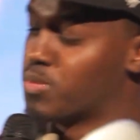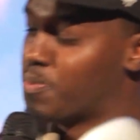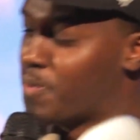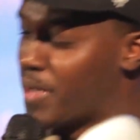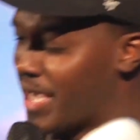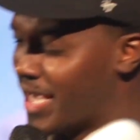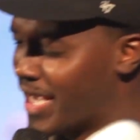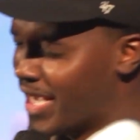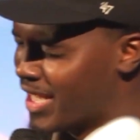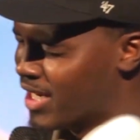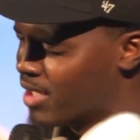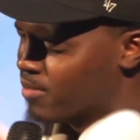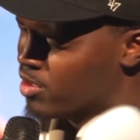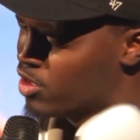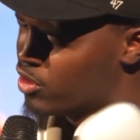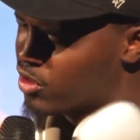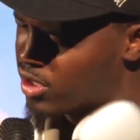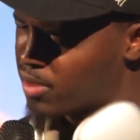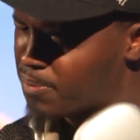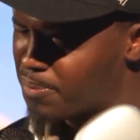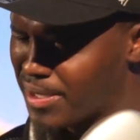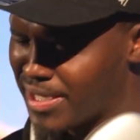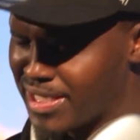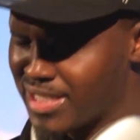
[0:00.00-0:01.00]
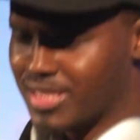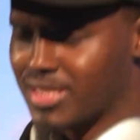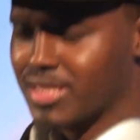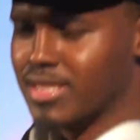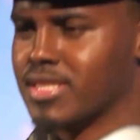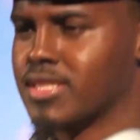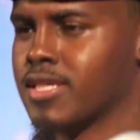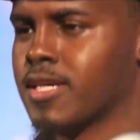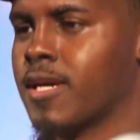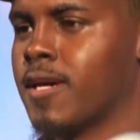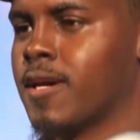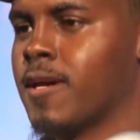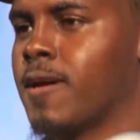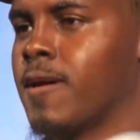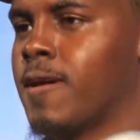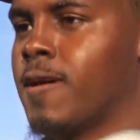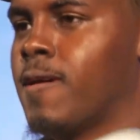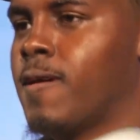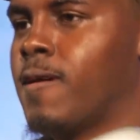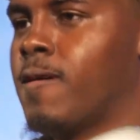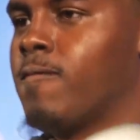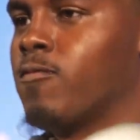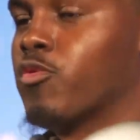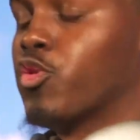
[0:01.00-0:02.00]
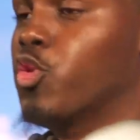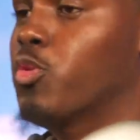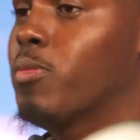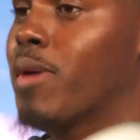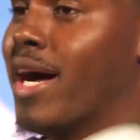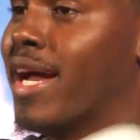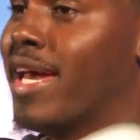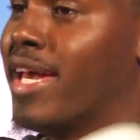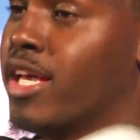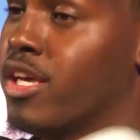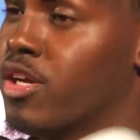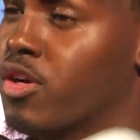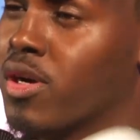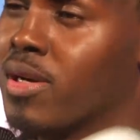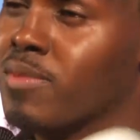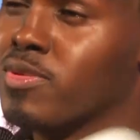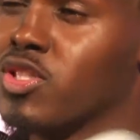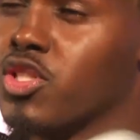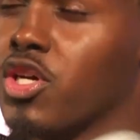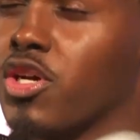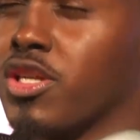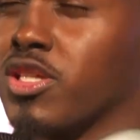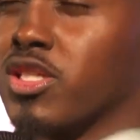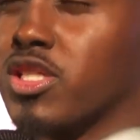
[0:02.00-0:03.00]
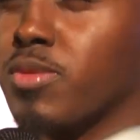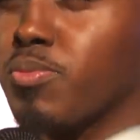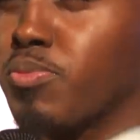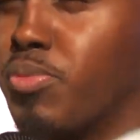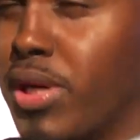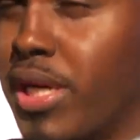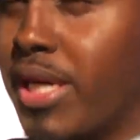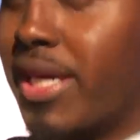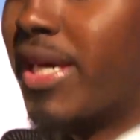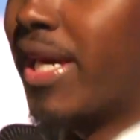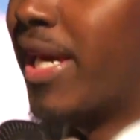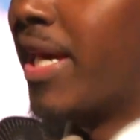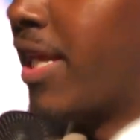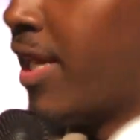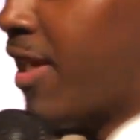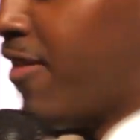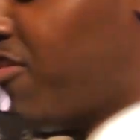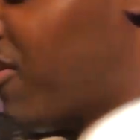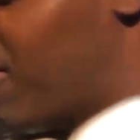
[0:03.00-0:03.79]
pain, I'm learning patience. Through my anger, I'm starting to break. And if